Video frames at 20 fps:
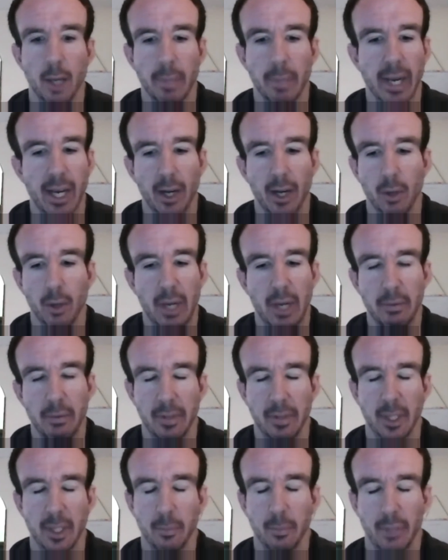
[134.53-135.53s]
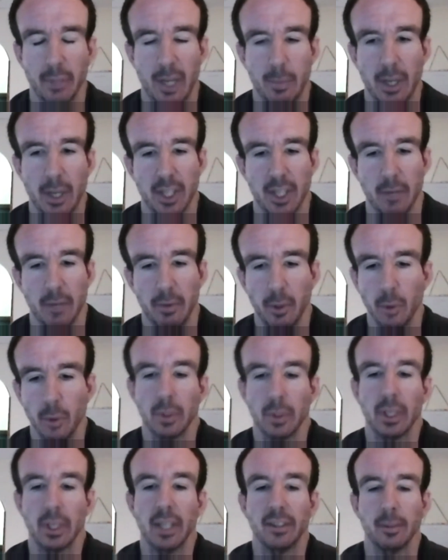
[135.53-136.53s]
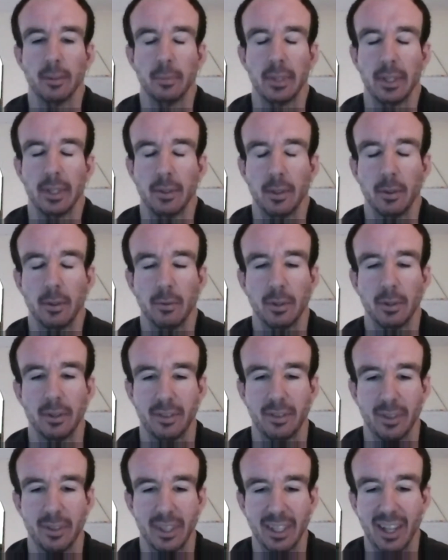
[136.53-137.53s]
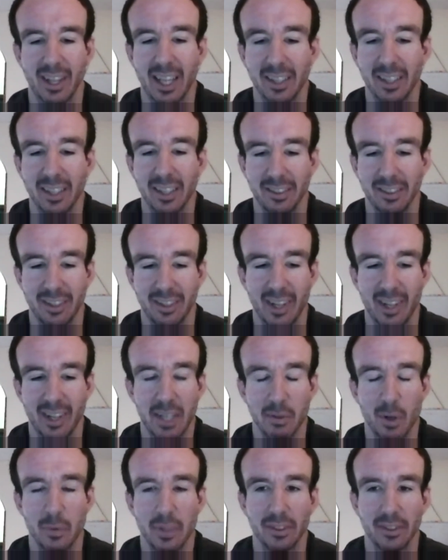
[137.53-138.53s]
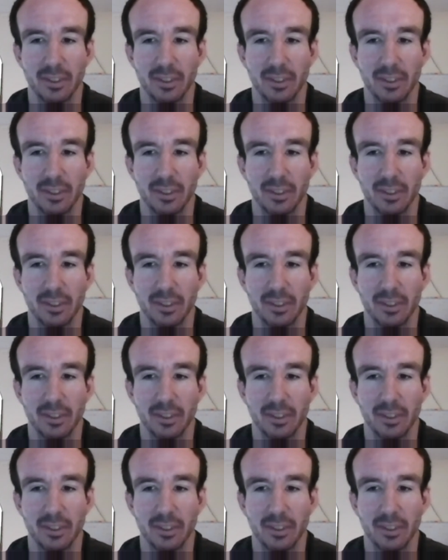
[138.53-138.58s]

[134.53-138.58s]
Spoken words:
bowel, everything, pretty much every organ has something like slightly wrong with it.